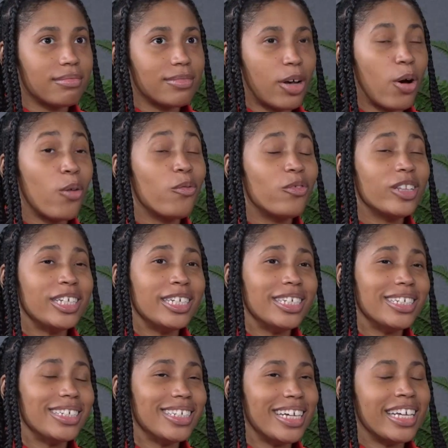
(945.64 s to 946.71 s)

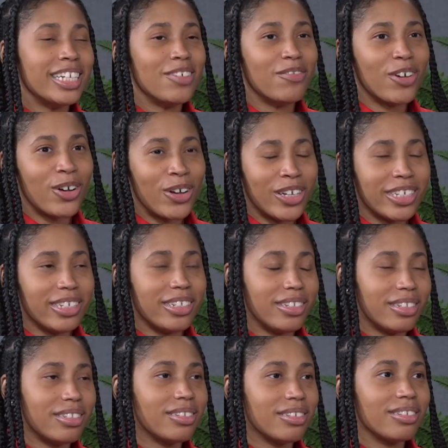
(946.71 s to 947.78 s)
hopefully, end of
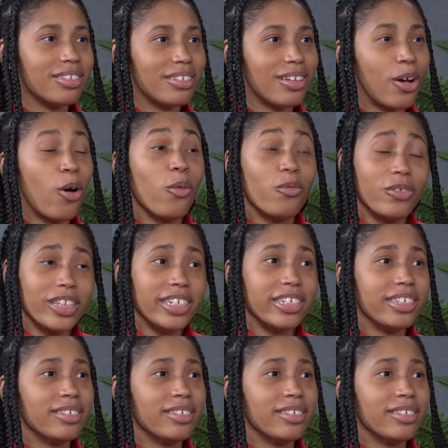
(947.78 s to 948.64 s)
August. Hopefully.